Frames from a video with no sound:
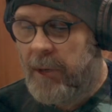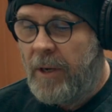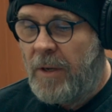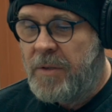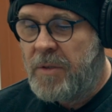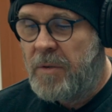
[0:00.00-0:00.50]

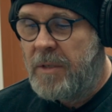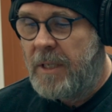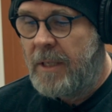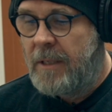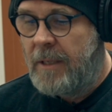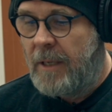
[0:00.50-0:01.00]
also
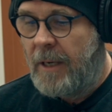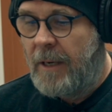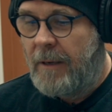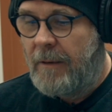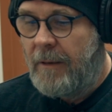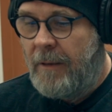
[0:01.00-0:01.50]
did
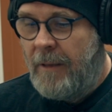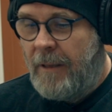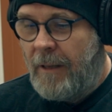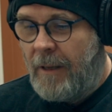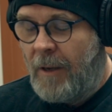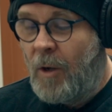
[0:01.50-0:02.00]

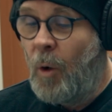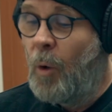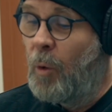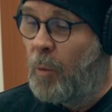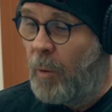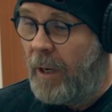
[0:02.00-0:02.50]
a
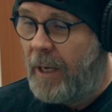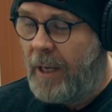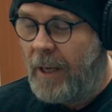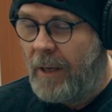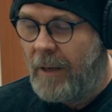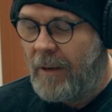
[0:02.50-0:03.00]
cold
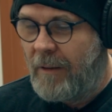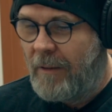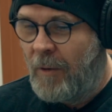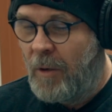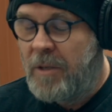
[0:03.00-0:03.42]
reading or a